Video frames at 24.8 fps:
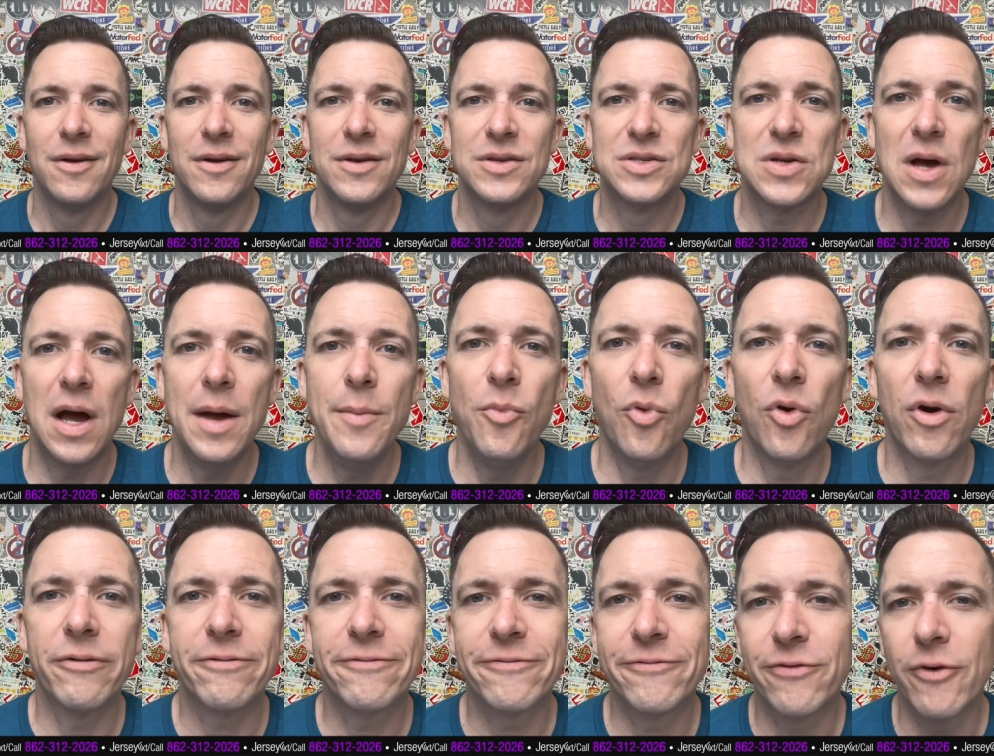So I'm
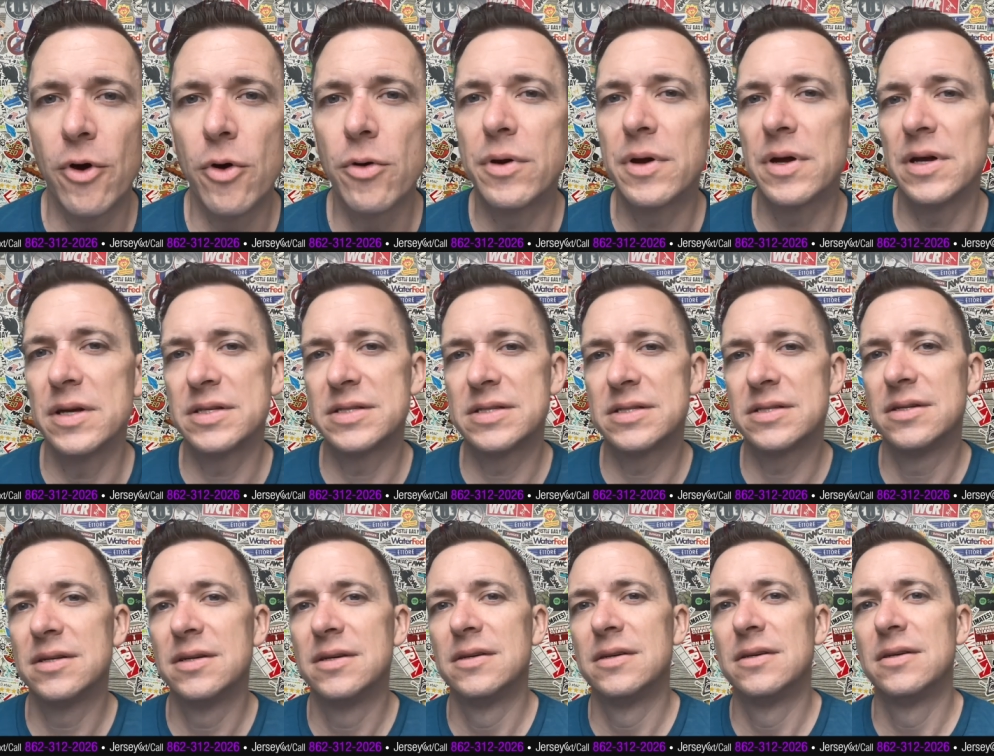more focused
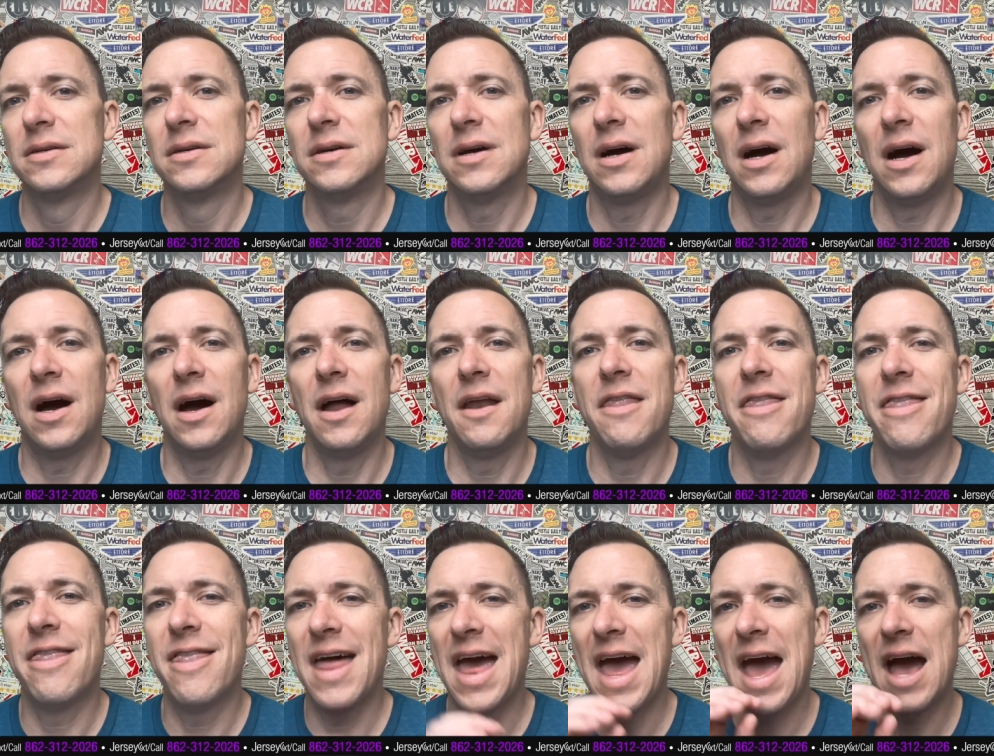
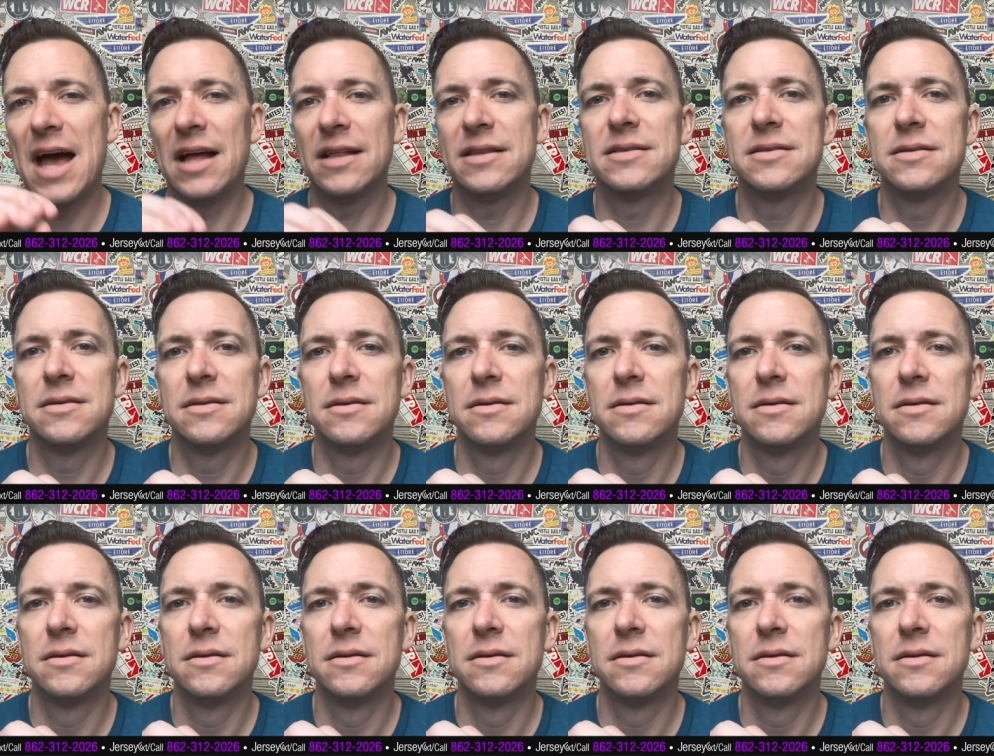on that